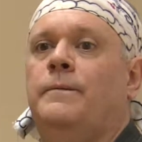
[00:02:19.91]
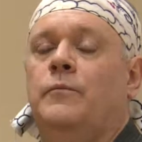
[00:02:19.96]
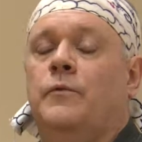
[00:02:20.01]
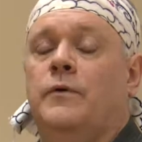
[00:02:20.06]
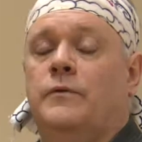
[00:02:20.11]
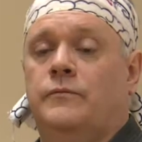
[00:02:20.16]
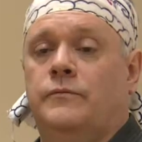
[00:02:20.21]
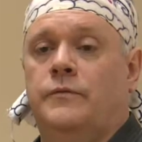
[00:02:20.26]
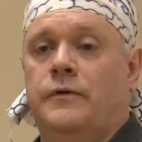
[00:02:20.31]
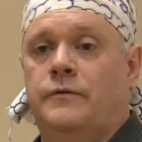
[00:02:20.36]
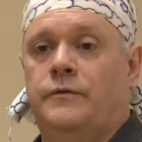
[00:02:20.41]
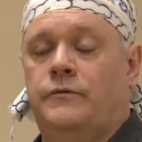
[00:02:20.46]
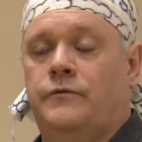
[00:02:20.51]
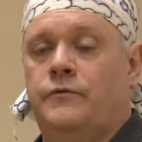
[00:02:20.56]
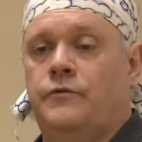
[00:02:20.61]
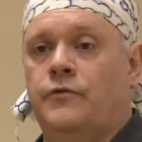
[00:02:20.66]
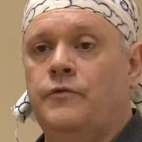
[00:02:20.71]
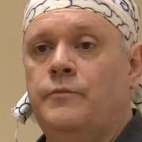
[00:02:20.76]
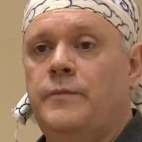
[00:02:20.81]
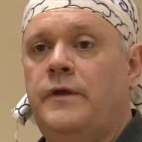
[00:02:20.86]
What
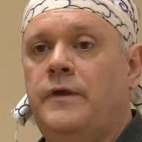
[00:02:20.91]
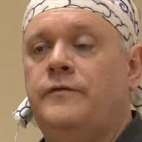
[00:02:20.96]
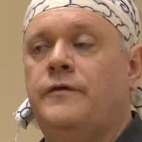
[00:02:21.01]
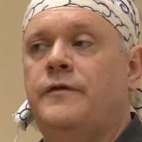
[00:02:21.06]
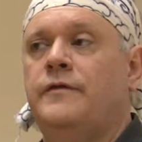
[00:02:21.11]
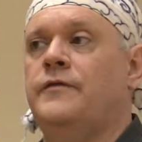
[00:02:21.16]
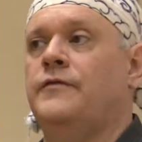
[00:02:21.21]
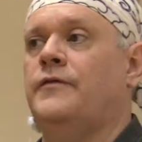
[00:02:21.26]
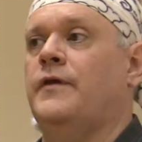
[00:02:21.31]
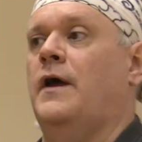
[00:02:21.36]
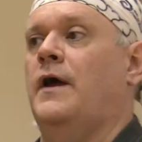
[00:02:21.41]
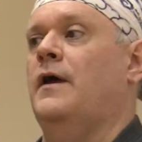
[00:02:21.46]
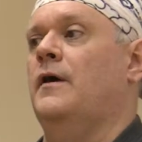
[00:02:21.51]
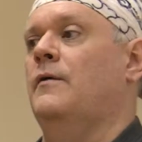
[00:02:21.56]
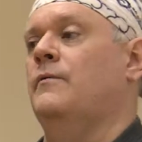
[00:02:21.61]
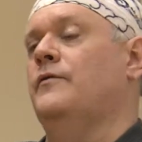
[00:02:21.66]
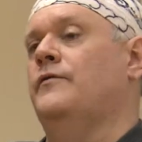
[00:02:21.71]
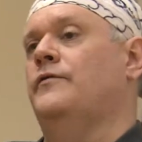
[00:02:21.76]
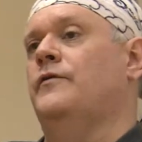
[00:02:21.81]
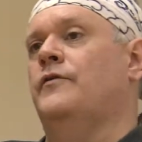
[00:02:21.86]
drew me to the
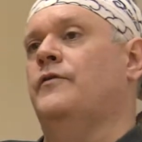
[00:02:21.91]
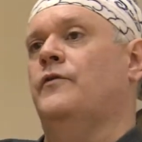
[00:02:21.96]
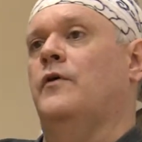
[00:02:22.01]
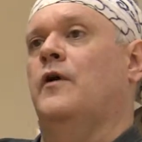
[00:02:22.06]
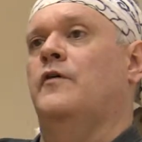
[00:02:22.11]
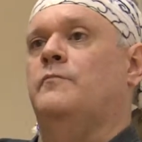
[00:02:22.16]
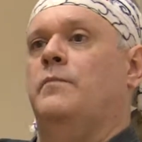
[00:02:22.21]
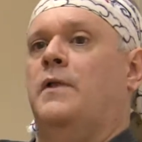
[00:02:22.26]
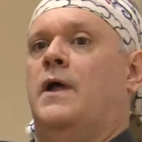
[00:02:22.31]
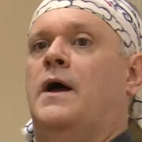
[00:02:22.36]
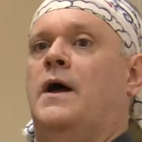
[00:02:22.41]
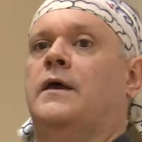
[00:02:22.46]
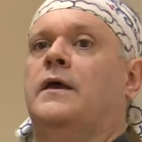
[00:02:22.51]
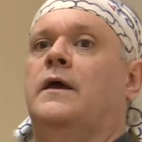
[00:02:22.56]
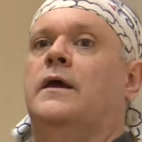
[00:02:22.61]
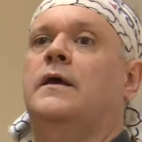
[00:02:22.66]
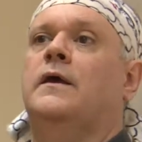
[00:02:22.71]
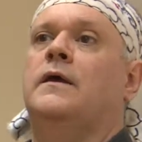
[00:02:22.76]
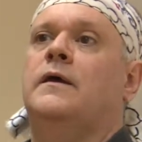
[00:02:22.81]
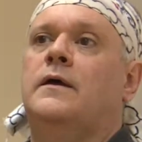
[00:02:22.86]
style was the soft blocking.